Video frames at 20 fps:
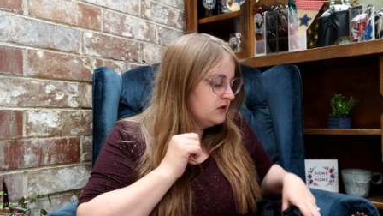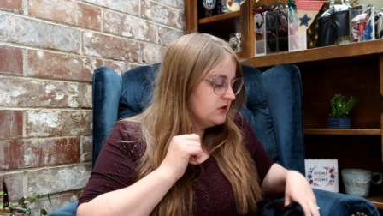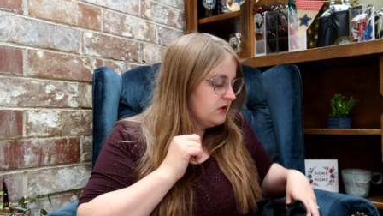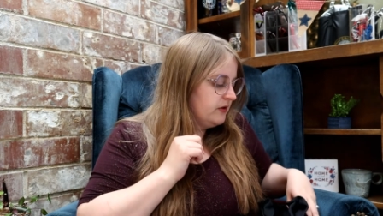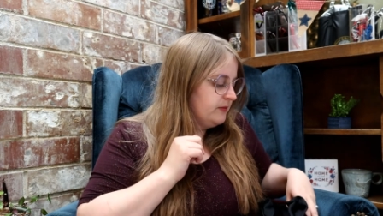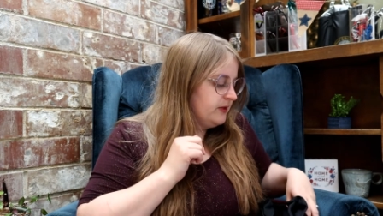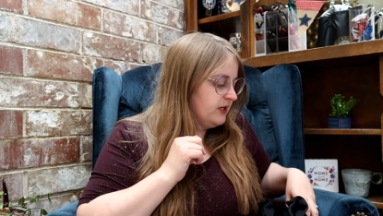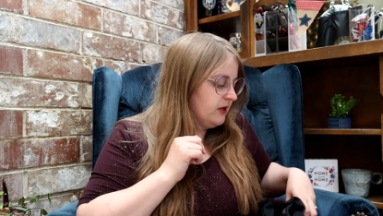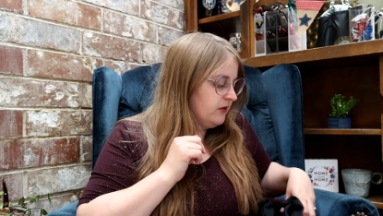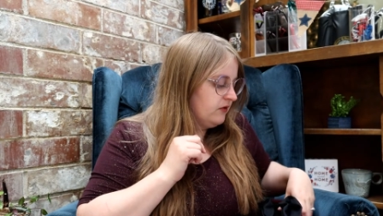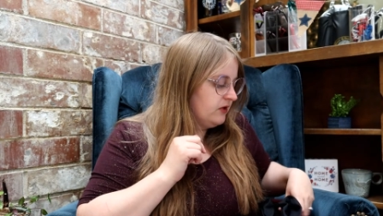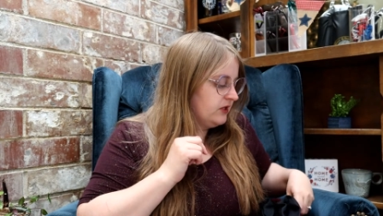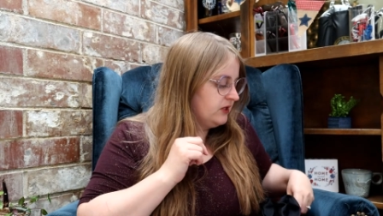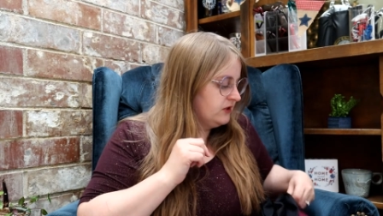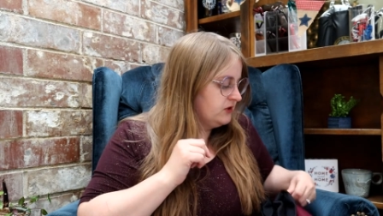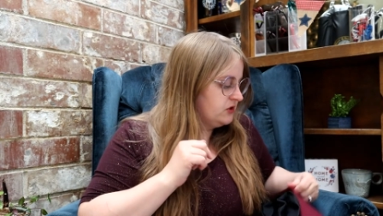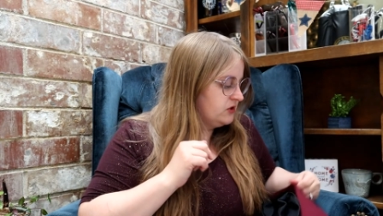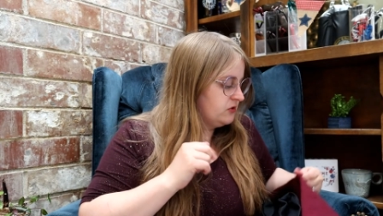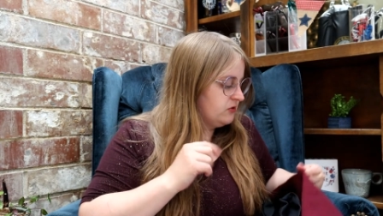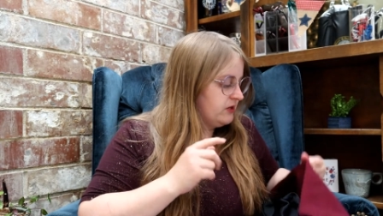So let me get right
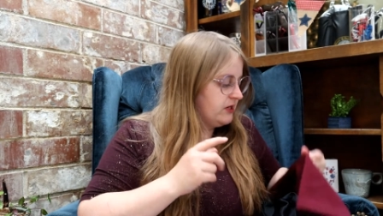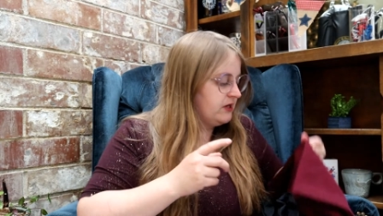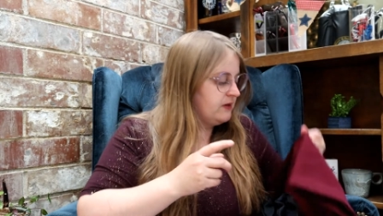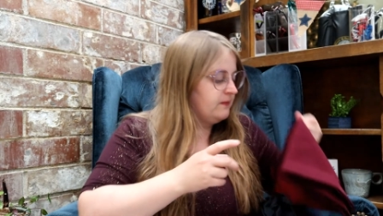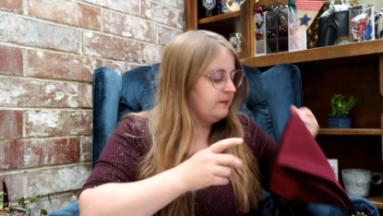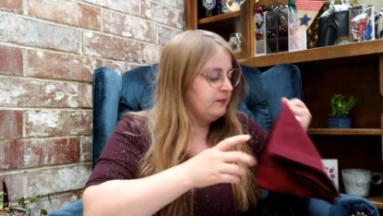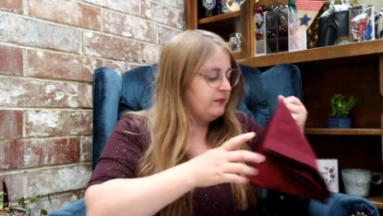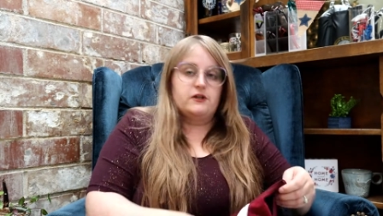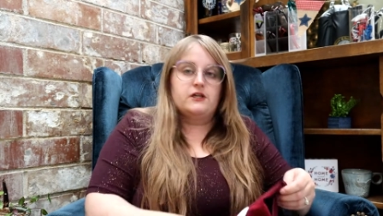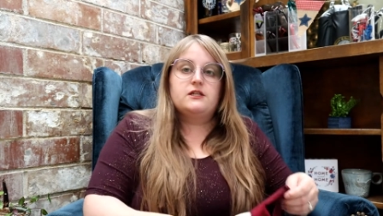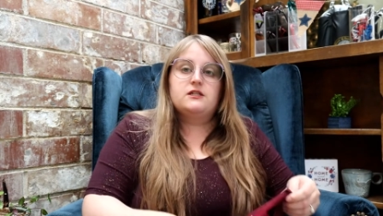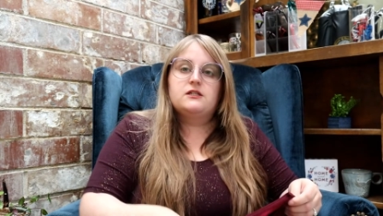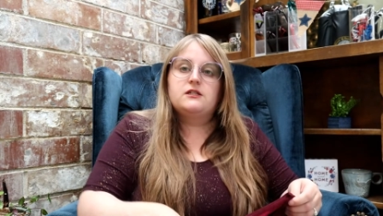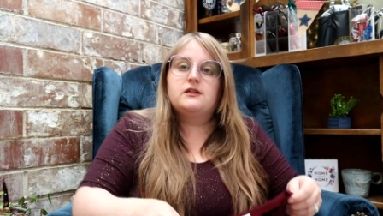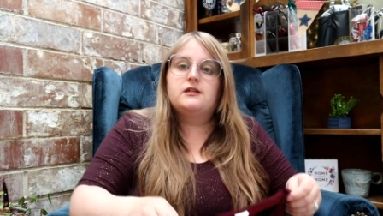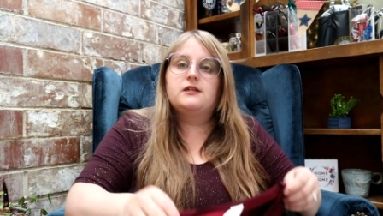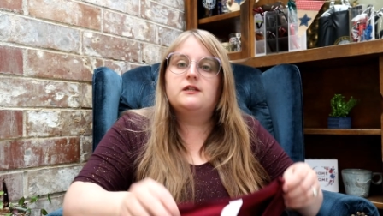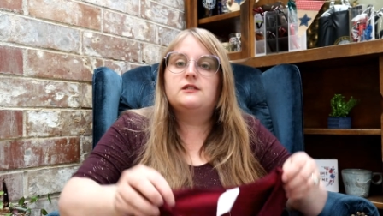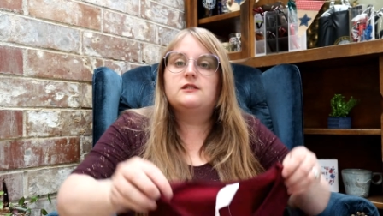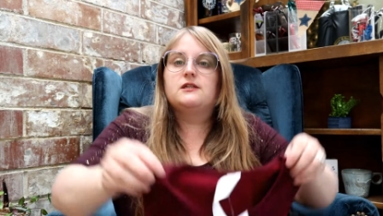into it. This
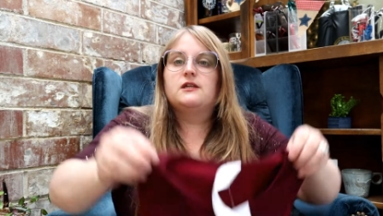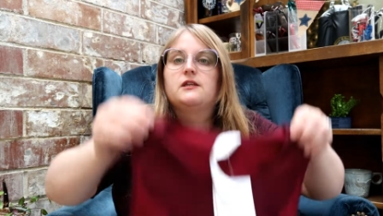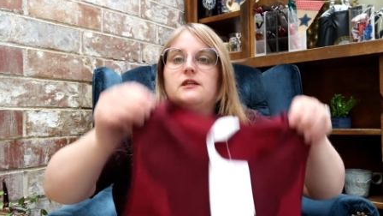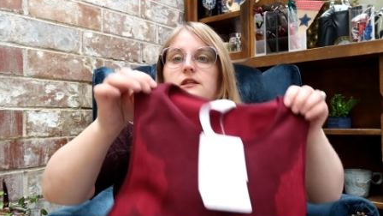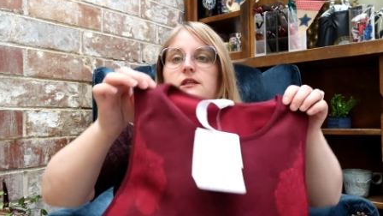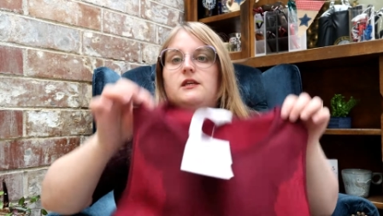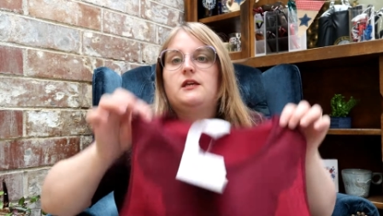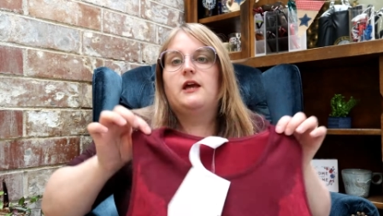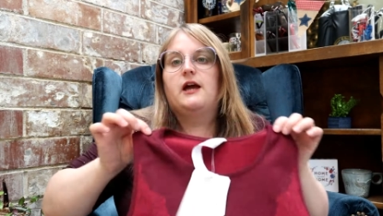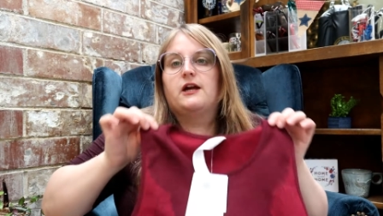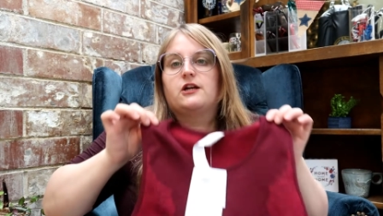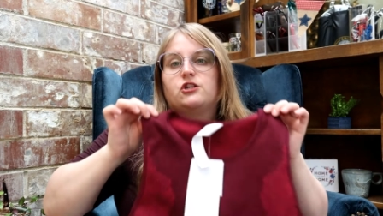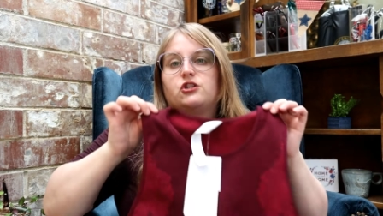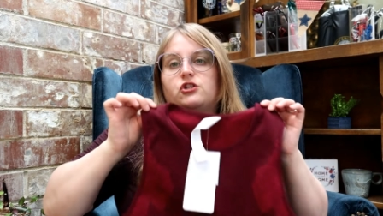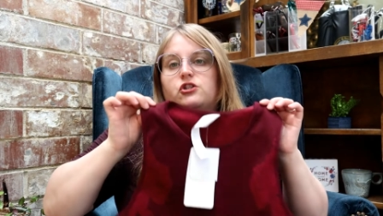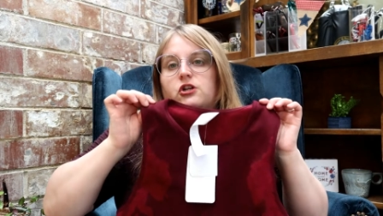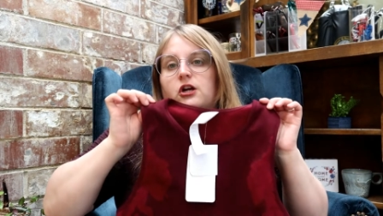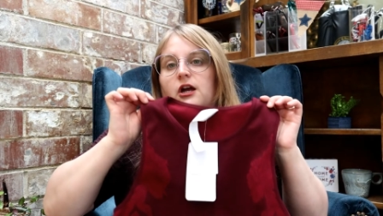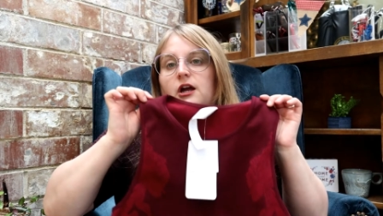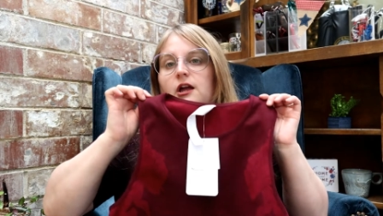is the
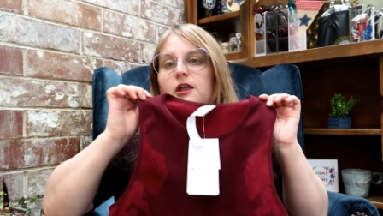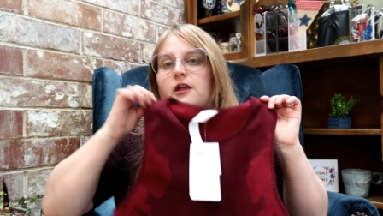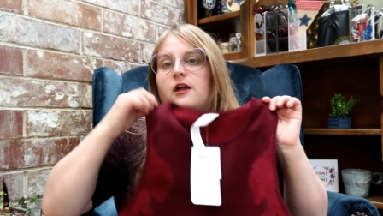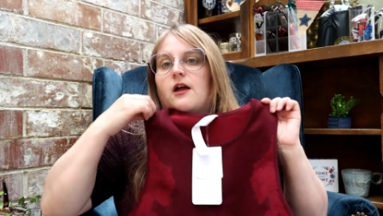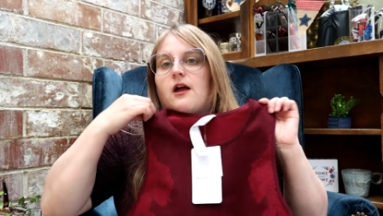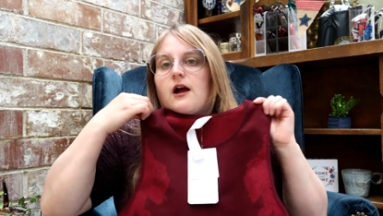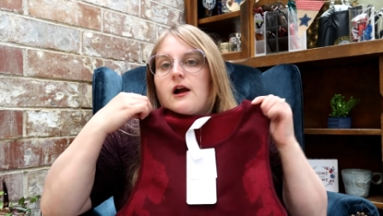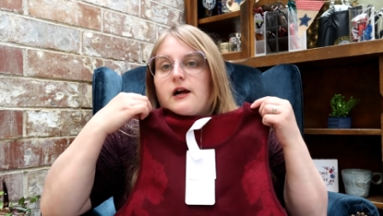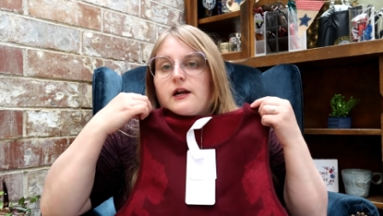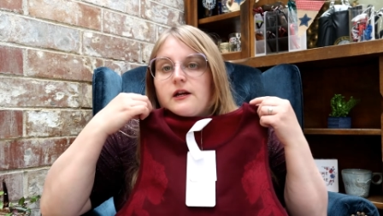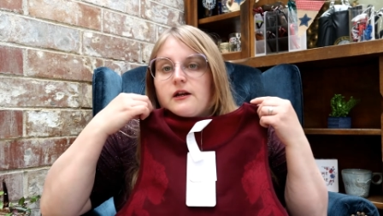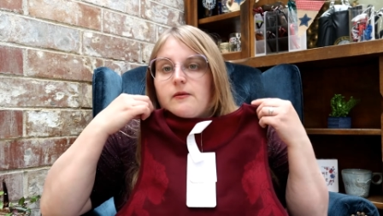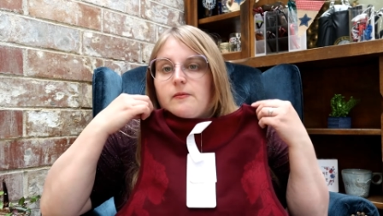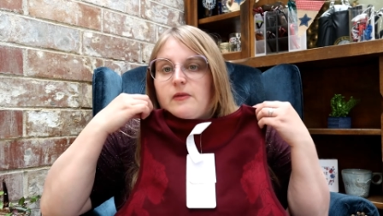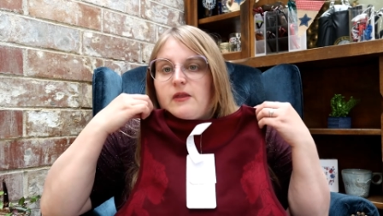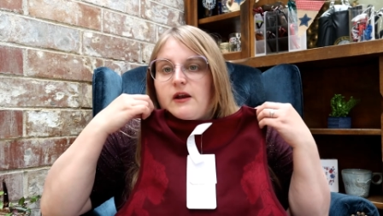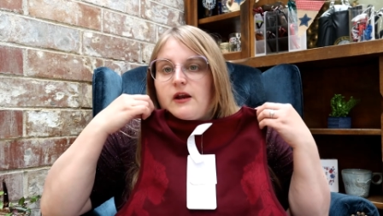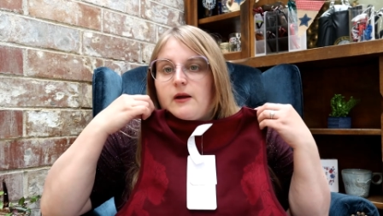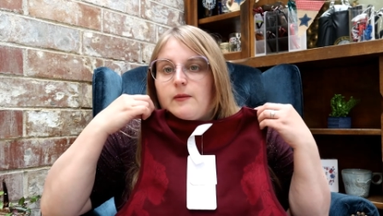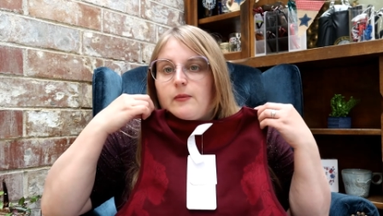extra
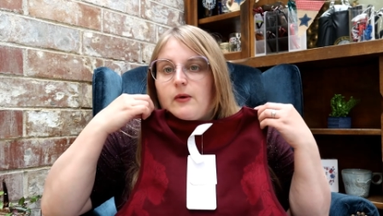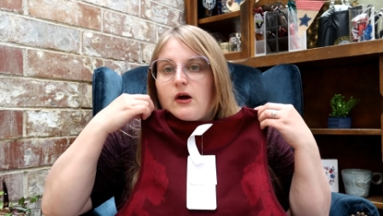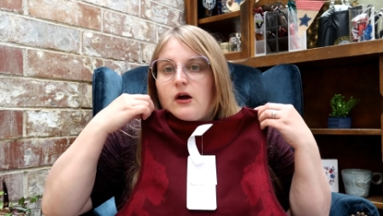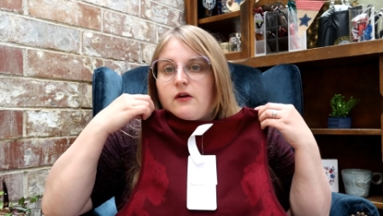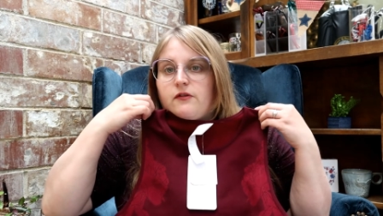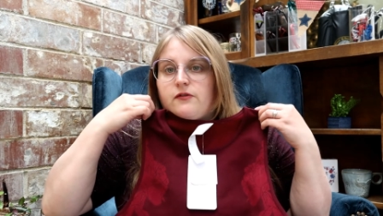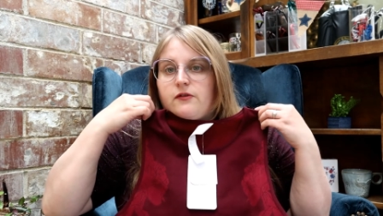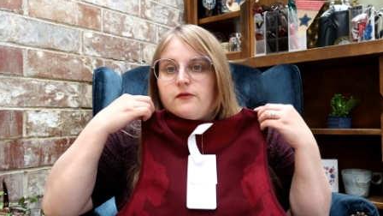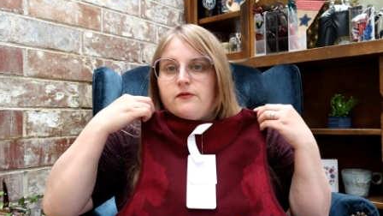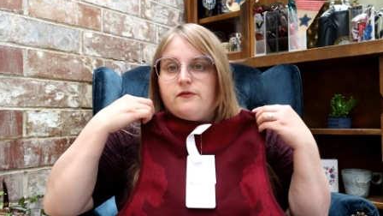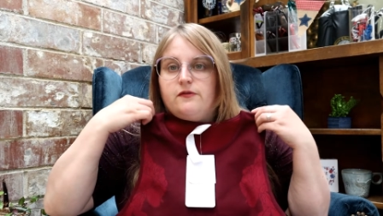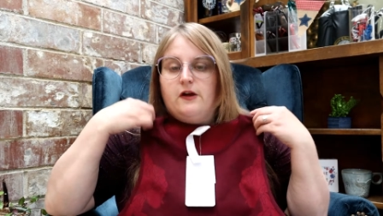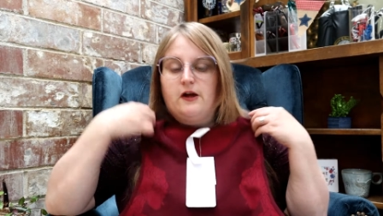item that I bought from